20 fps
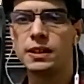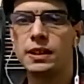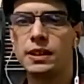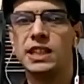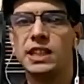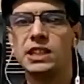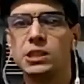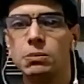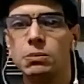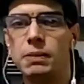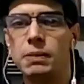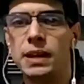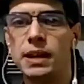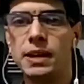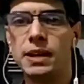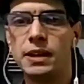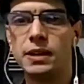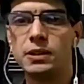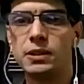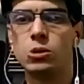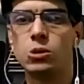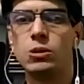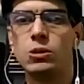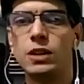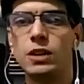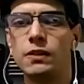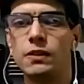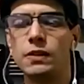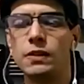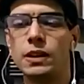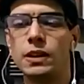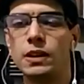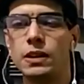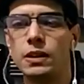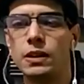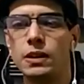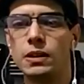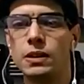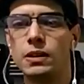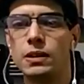it's better to live
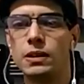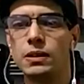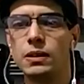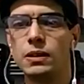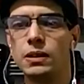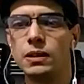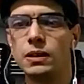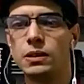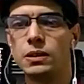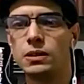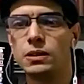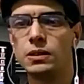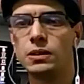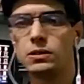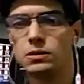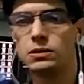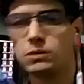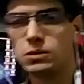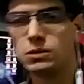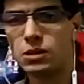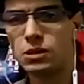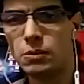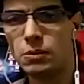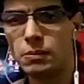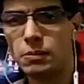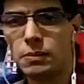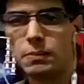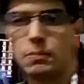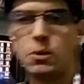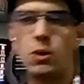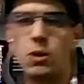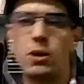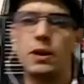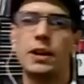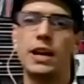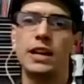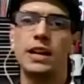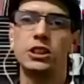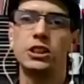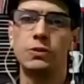in some more
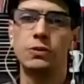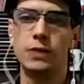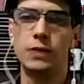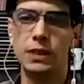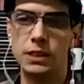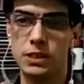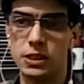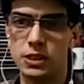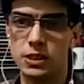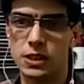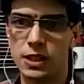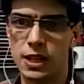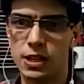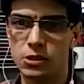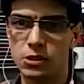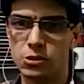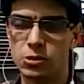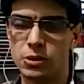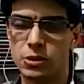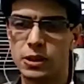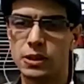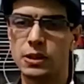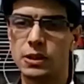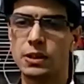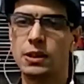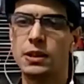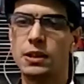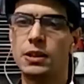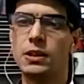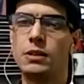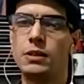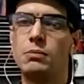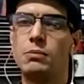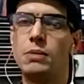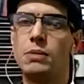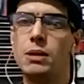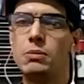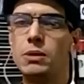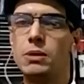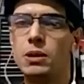advanced country,
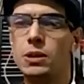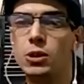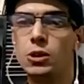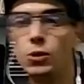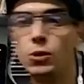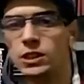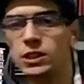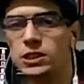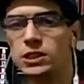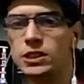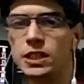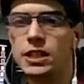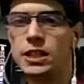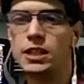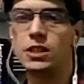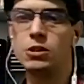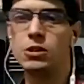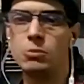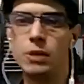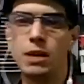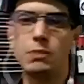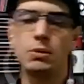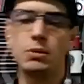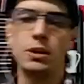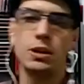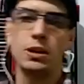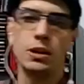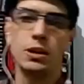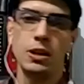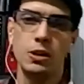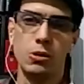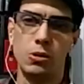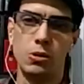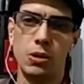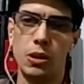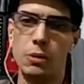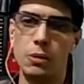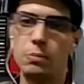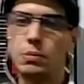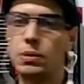maybe USA, maybe
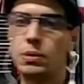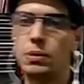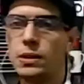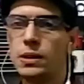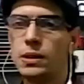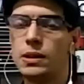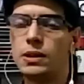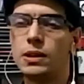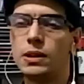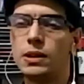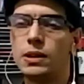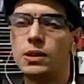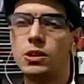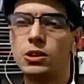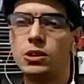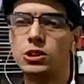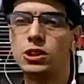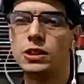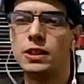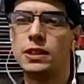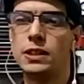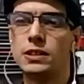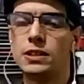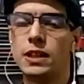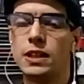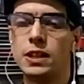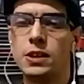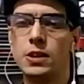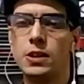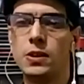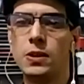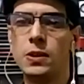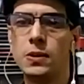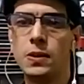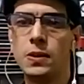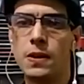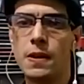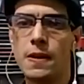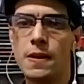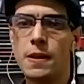Europe continent. I don't
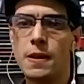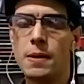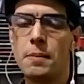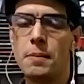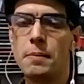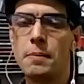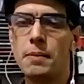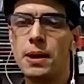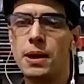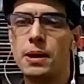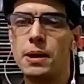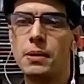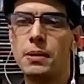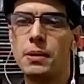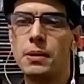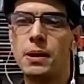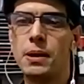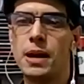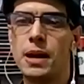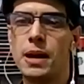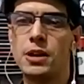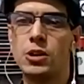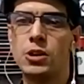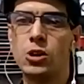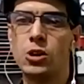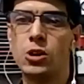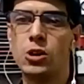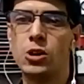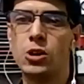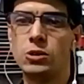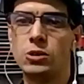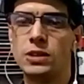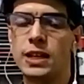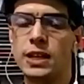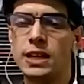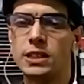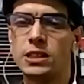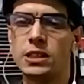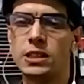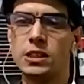know, but I know
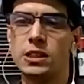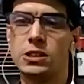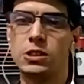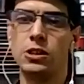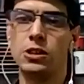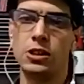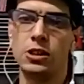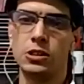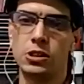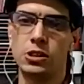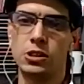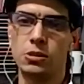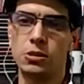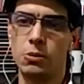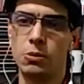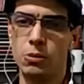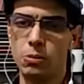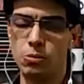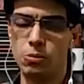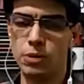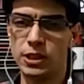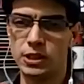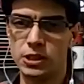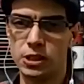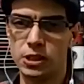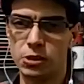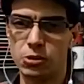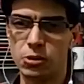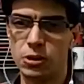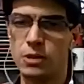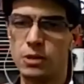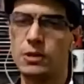that it's not Brazil.